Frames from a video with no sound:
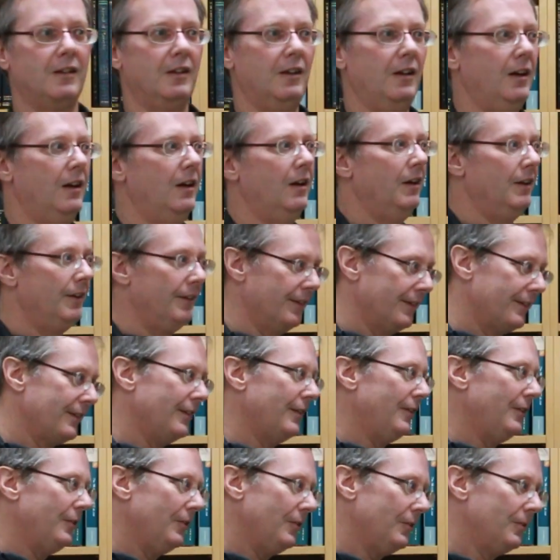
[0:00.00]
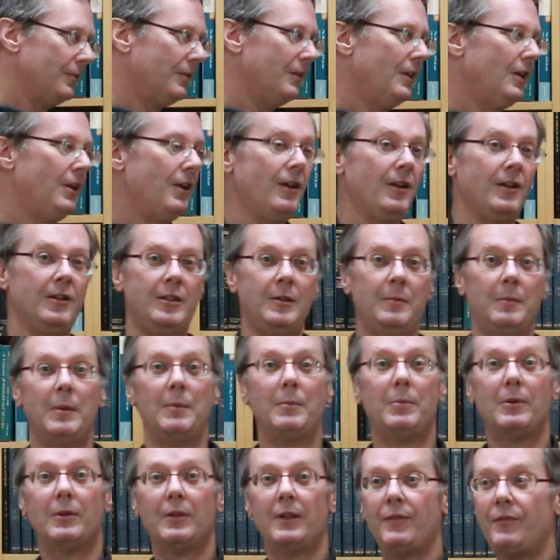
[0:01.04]
Yes, I do. Do you
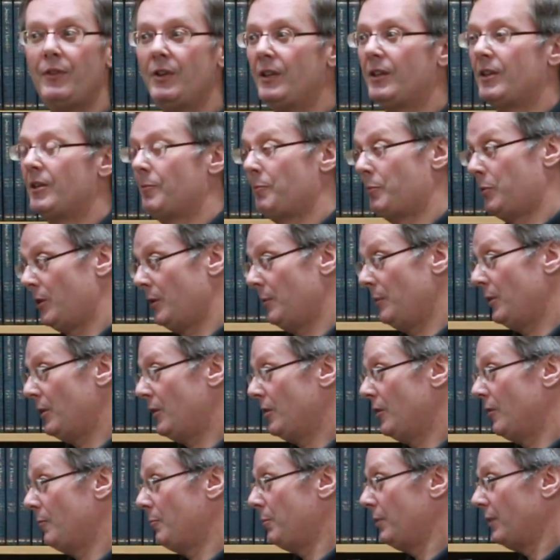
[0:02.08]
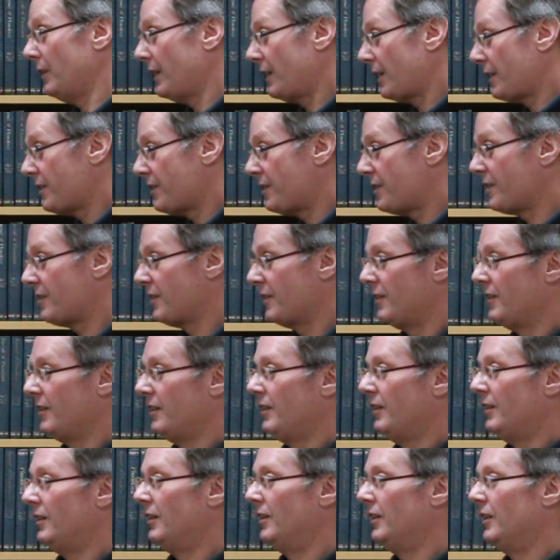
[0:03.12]
remember living in the apartment complex
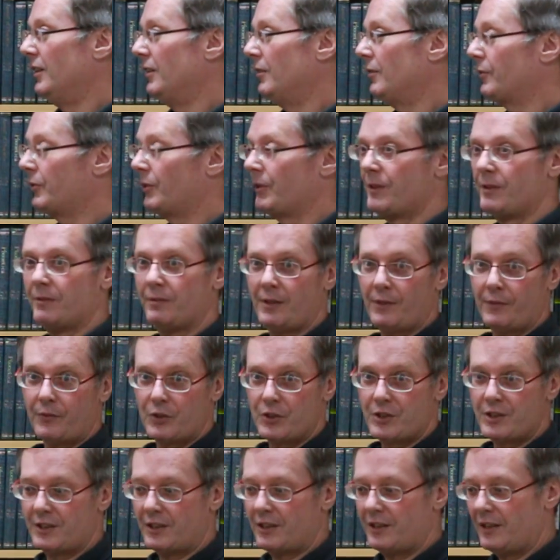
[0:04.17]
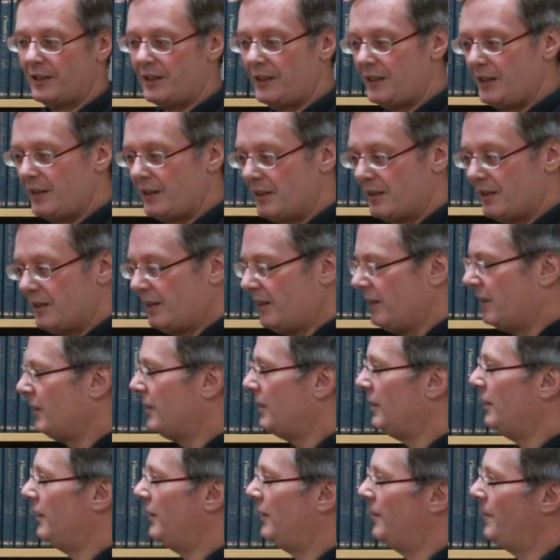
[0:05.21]
over on the riverside?
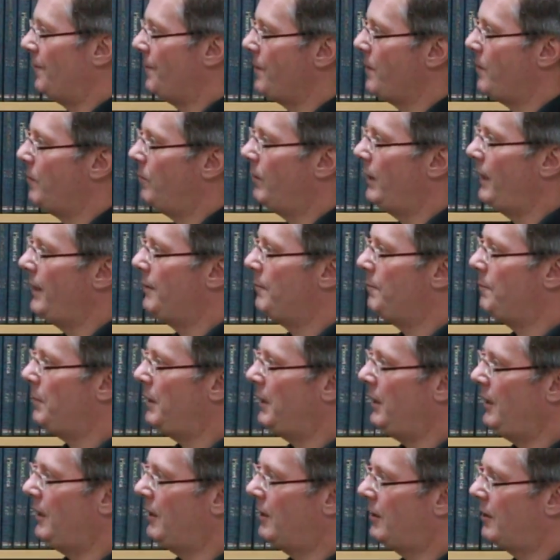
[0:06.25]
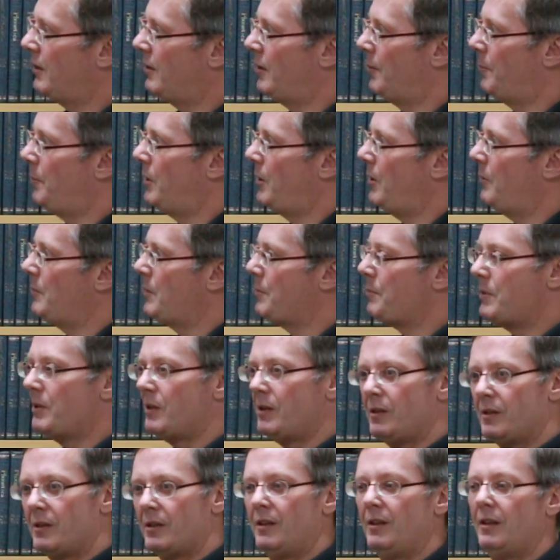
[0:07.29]
A white and pink apartment
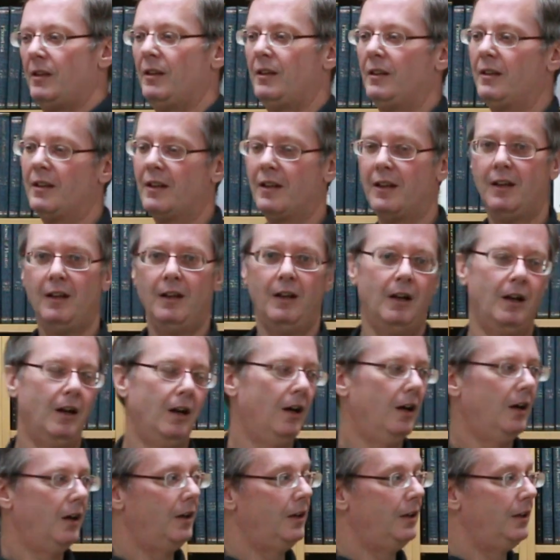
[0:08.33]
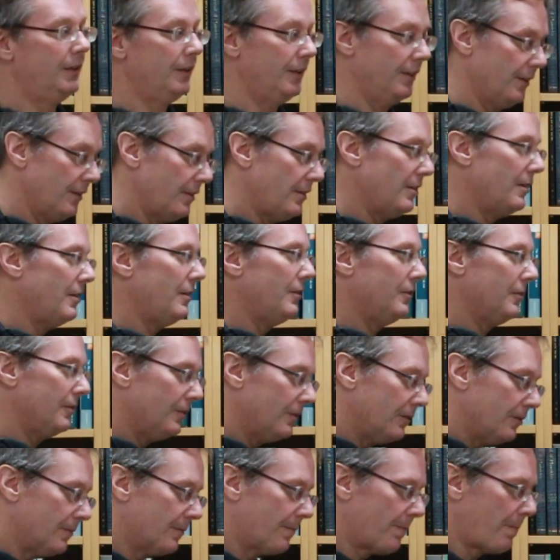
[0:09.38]
building? Yes, I
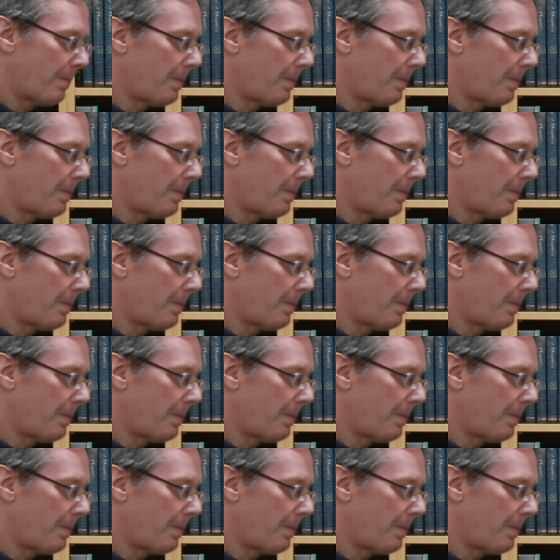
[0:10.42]
do.